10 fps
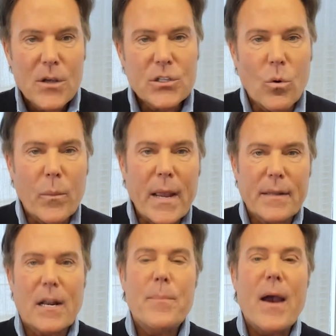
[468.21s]
So, what we
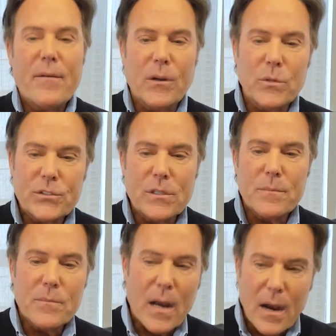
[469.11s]
ended up having was
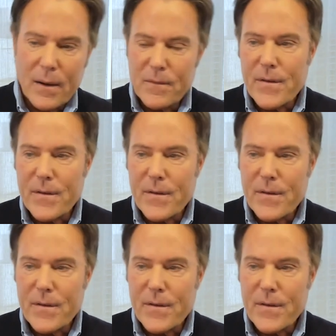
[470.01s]
some uh,